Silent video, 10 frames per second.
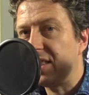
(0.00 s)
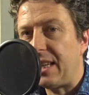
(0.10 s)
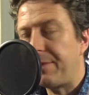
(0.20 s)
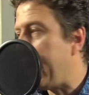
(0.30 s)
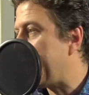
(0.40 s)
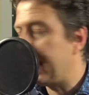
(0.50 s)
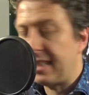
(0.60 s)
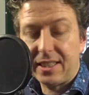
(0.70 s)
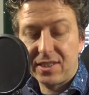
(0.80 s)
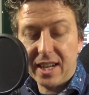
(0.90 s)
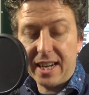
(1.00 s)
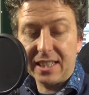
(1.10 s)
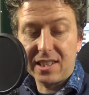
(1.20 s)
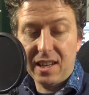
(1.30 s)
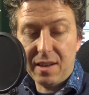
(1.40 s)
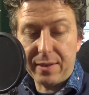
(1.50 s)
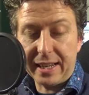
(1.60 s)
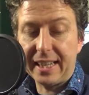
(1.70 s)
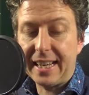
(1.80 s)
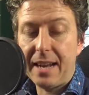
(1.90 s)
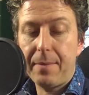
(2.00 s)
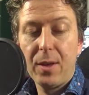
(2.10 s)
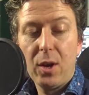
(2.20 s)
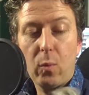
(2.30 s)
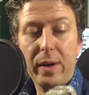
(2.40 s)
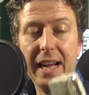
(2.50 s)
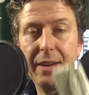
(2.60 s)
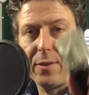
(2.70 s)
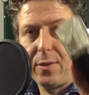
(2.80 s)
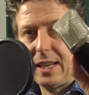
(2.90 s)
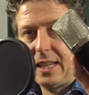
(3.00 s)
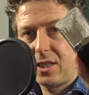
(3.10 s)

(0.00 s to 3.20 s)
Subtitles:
the FET condenser, and it's lovely. Again, we have the